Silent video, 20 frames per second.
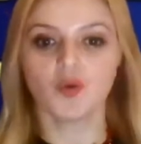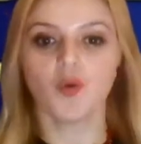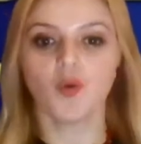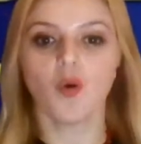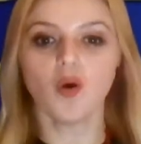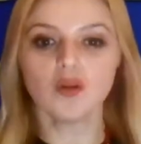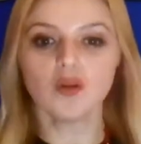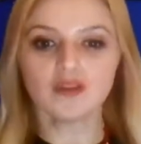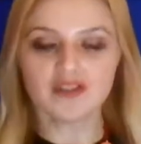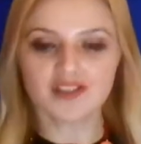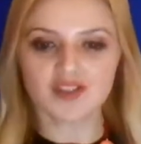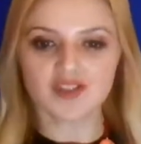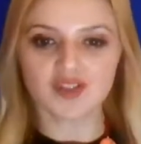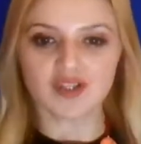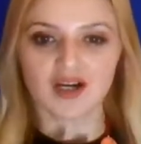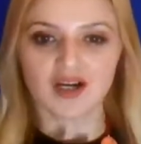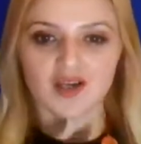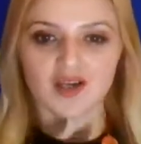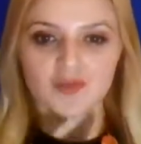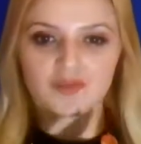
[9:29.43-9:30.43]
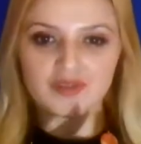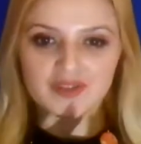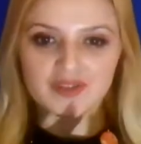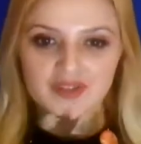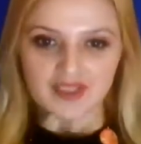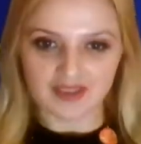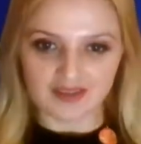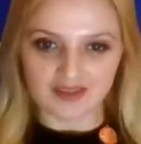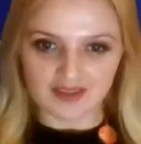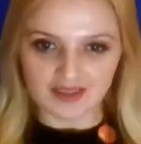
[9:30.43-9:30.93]
always are
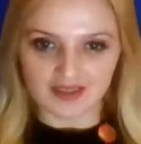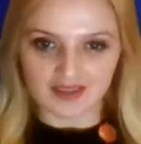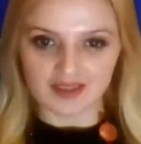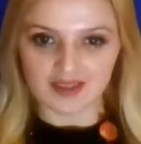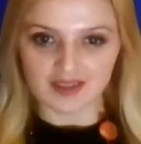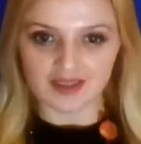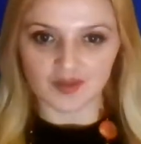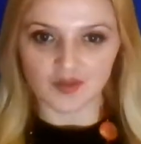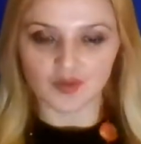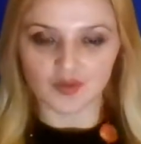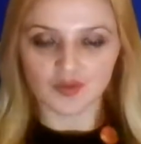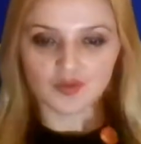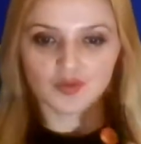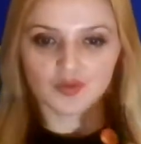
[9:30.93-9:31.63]
pretending and you